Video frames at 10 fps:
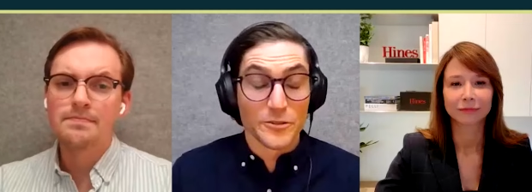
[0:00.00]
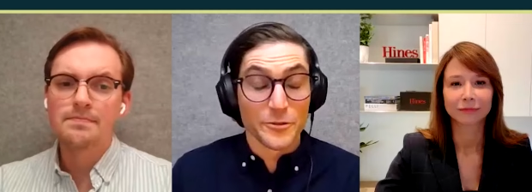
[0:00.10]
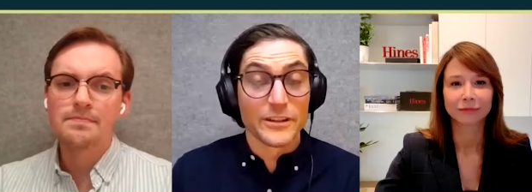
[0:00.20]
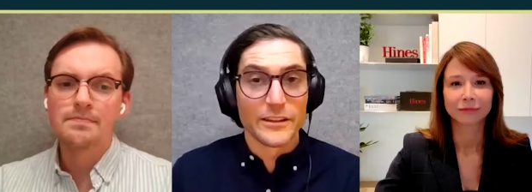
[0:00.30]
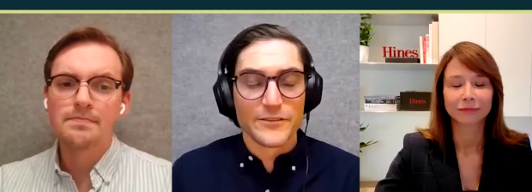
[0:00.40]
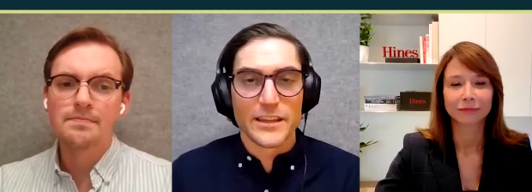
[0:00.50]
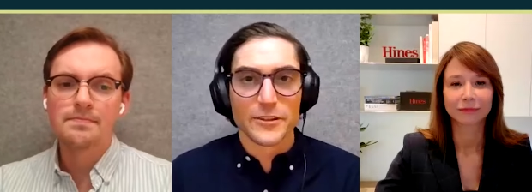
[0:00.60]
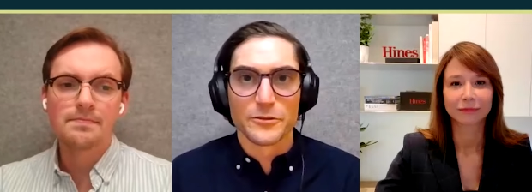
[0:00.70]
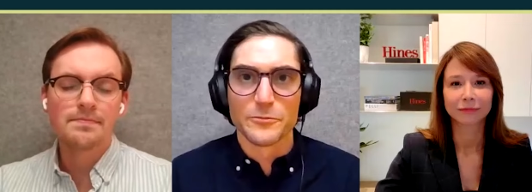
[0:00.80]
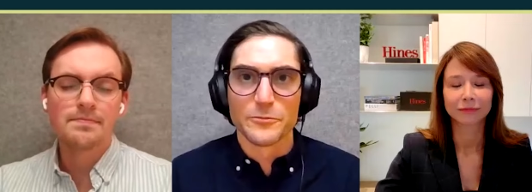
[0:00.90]
Speaker 1: alternatives that
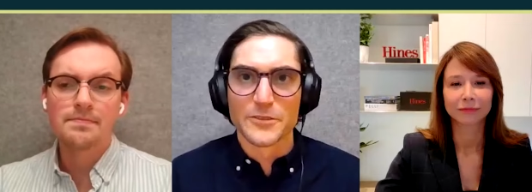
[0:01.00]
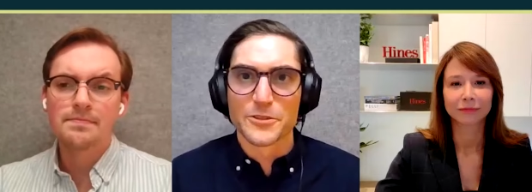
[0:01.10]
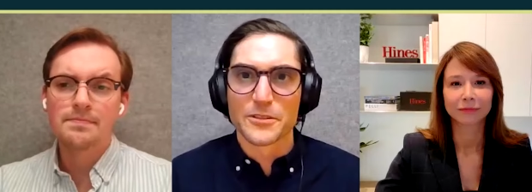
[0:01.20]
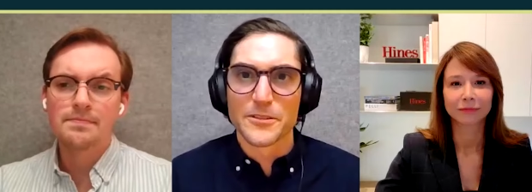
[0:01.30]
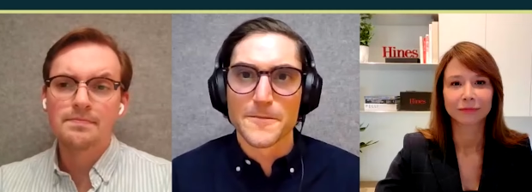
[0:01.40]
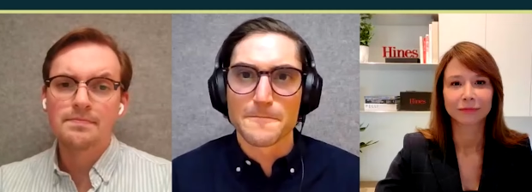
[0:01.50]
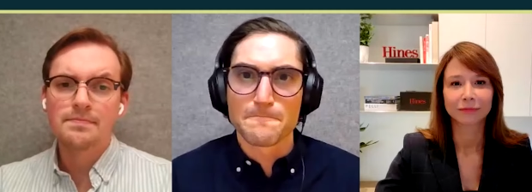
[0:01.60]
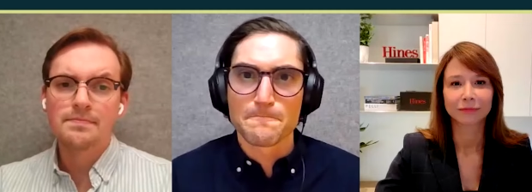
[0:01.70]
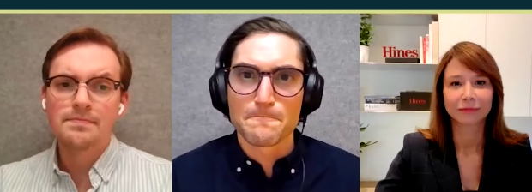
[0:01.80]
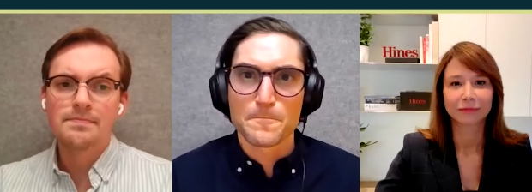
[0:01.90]
you mentioned?
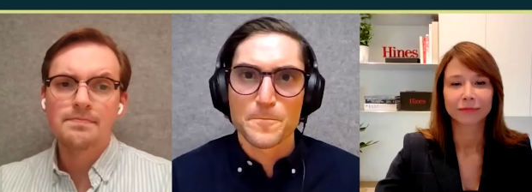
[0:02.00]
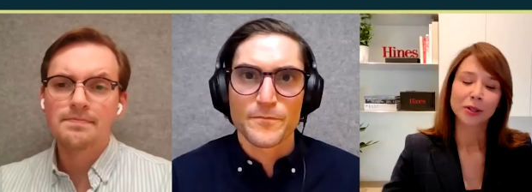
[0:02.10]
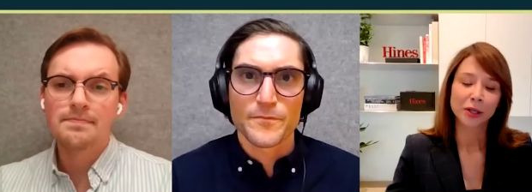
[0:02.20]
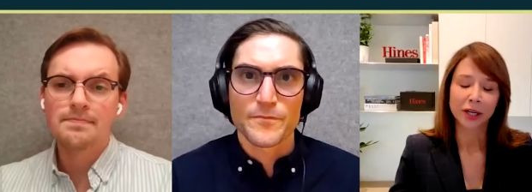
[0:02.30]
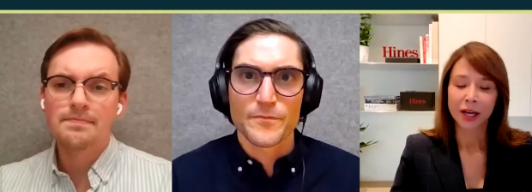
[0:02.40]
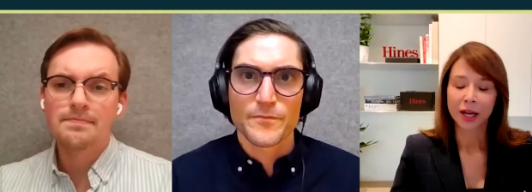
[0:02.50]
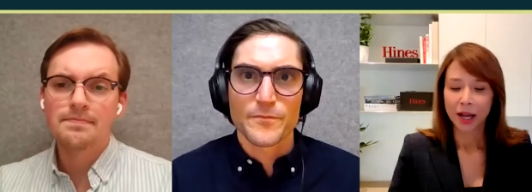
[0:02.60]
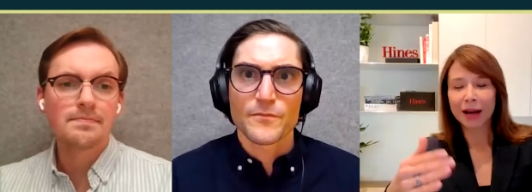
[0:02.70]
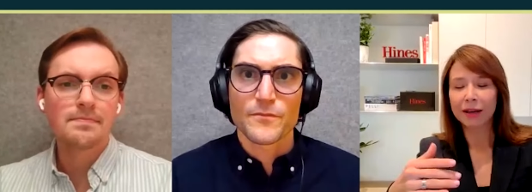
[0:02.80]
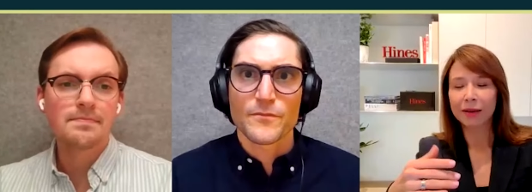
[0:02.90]
Speaker 2: Yeah, sure.
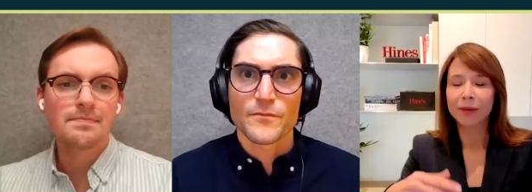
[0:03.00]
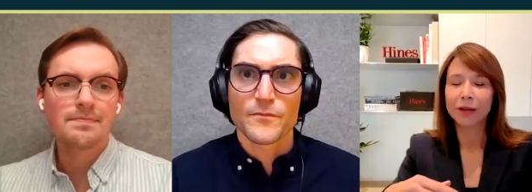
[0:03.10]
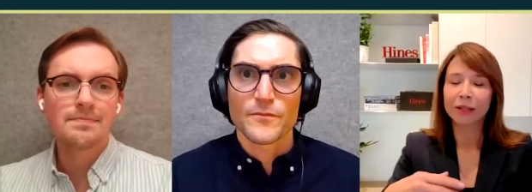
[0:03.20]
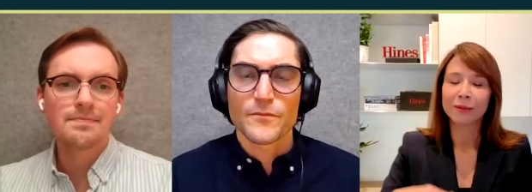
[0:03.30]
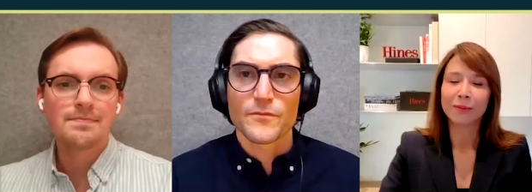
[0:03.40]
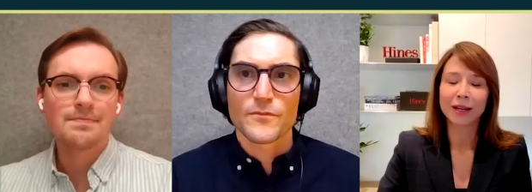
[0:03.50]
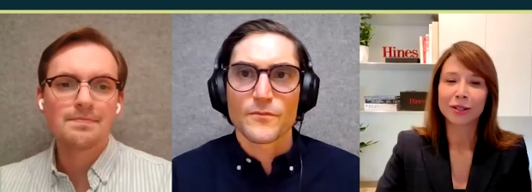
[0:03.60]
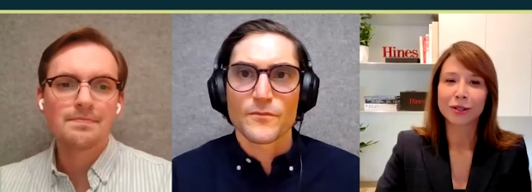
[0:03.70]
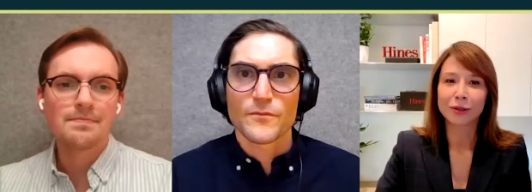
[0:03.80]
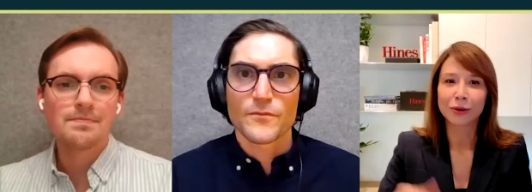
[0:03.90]
Buy, build, and
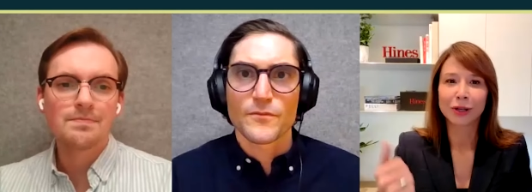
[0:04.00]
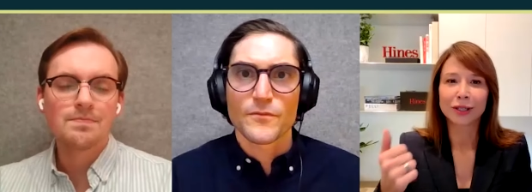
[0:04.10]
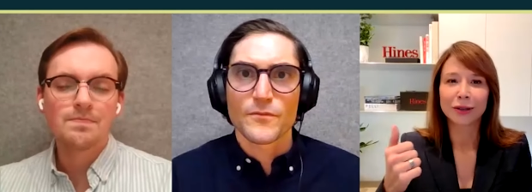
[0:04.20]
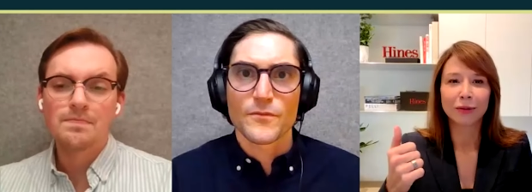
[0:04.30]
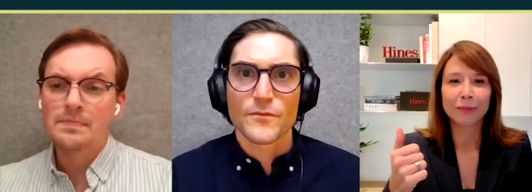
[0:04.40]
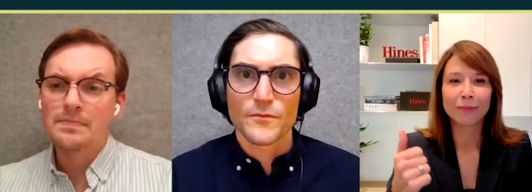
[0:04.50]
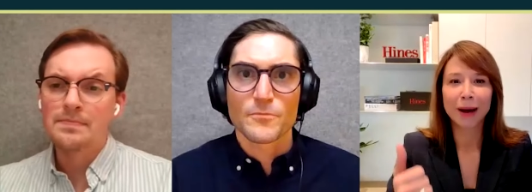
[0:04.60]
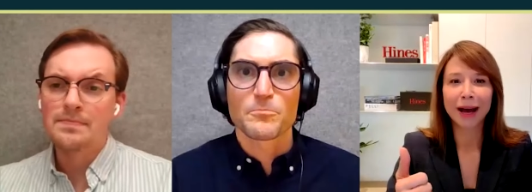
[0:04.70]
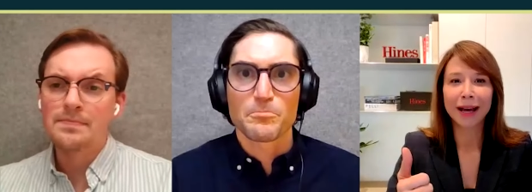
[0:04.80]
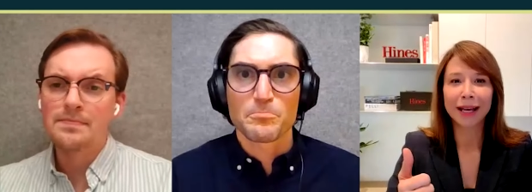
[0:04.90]
manage the core. So we
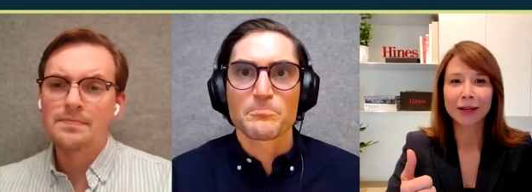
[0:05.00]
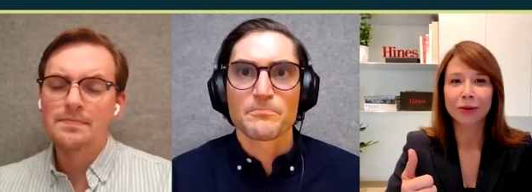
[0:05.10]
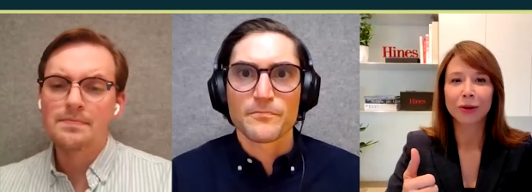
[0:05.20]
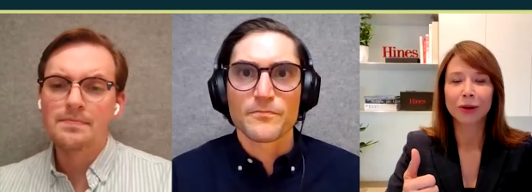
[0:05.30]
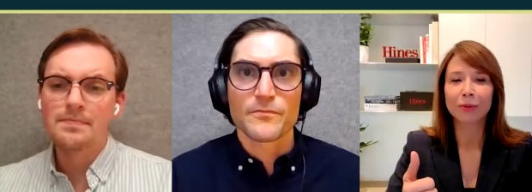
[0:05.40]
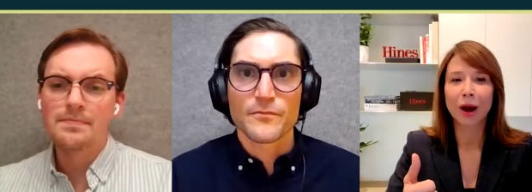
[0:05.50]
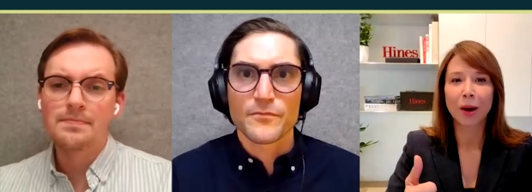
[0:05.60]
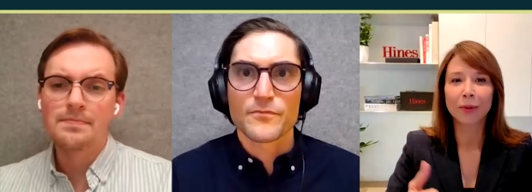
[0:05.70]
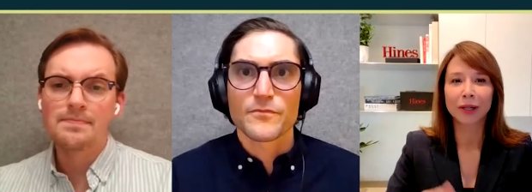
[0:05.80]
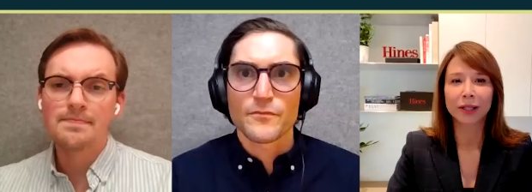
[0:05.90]
buy core
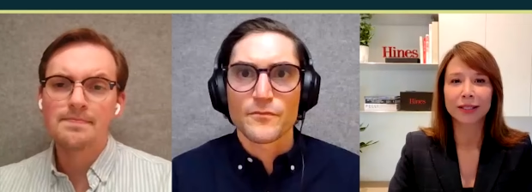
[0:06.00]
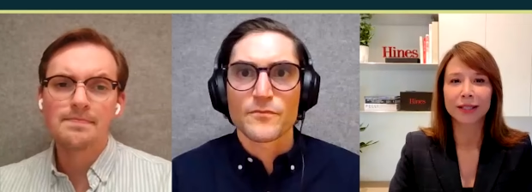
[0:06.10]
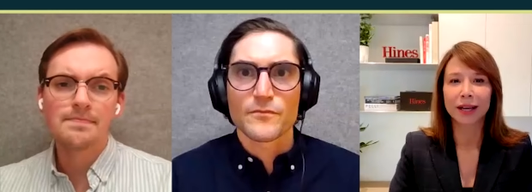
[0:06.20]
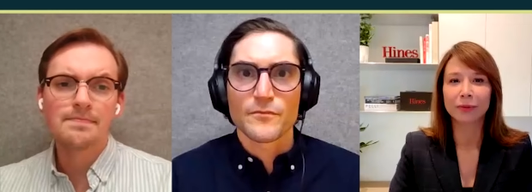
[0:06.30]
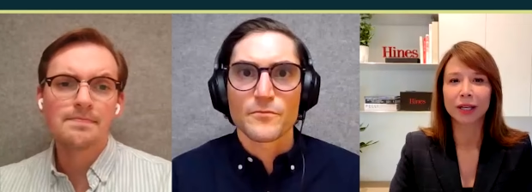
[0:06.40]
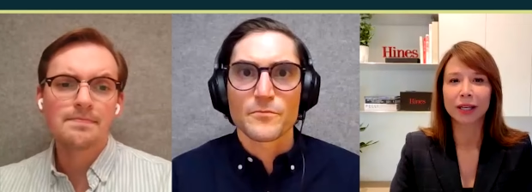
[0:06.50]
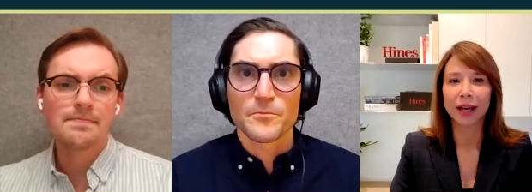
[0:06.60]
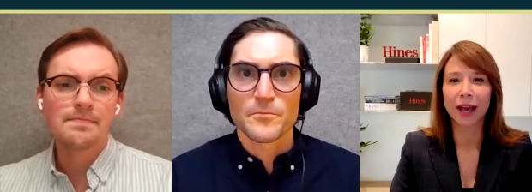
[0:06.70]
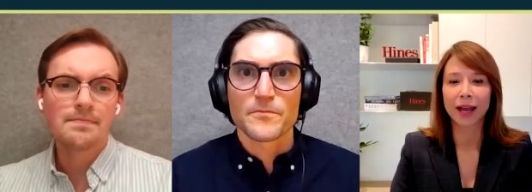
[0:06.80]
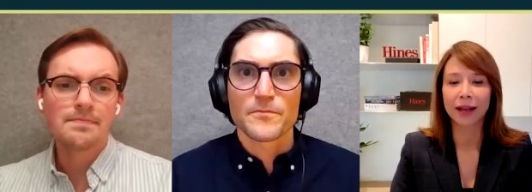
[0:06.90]
properties that we
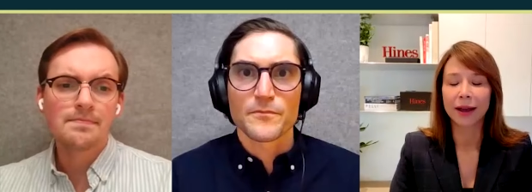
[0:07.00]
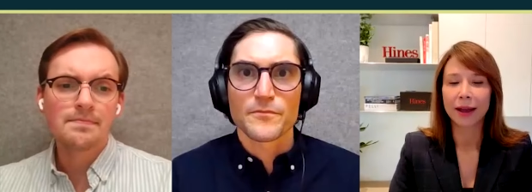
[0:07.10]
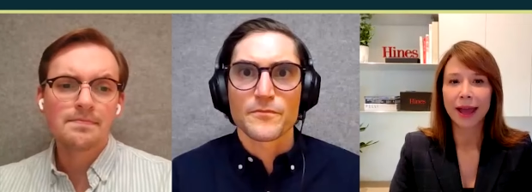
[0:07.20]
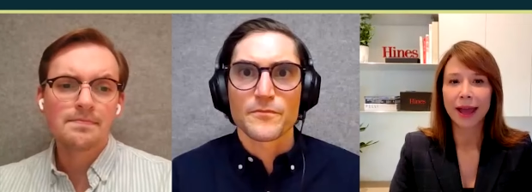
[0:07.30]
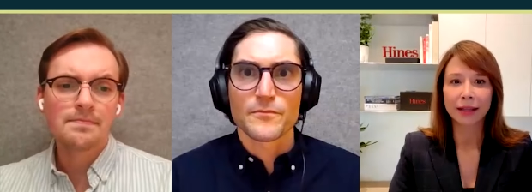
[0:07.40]
can